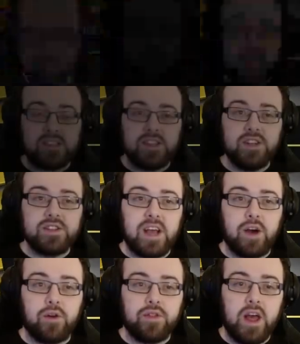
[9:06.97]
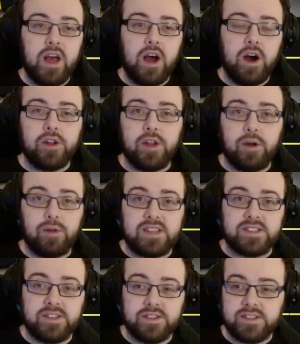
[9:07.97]
Right, it turns out there are no
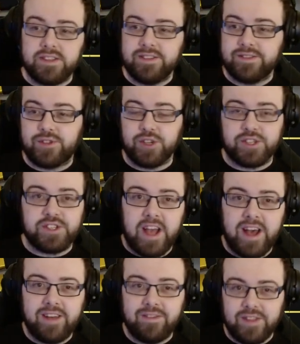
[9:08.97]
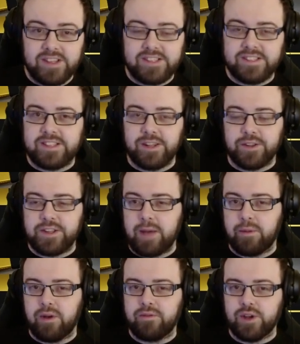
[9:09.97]
lessons just yet. This is still the
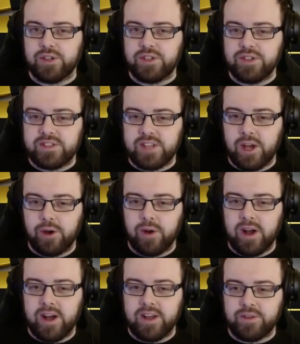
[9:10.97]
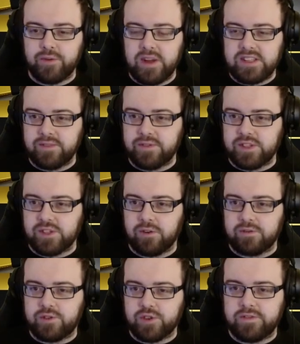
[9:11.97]
demo version, so the rest of the
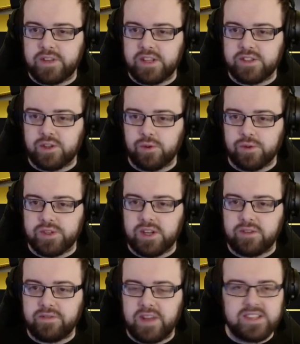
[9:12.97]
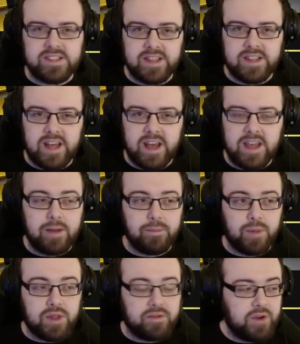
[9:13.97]
sort of drifting school stuff isn't there
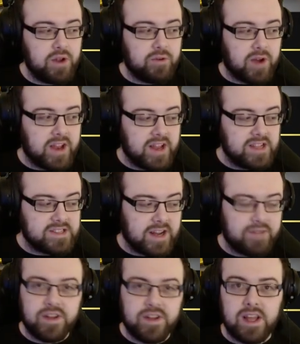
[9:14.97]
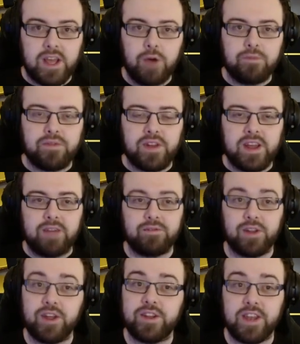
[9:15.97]
yet, but the free ride is, and I feel like hopefully
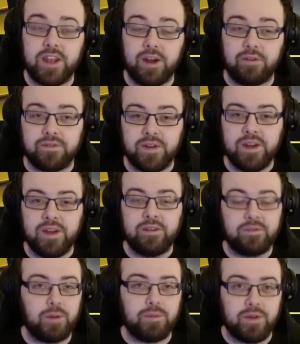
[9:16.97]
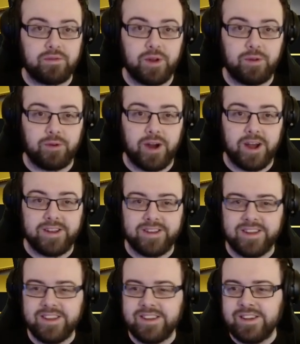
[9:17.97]
I've learned enough from the free
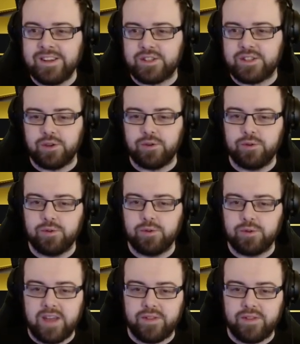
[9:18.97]
ride to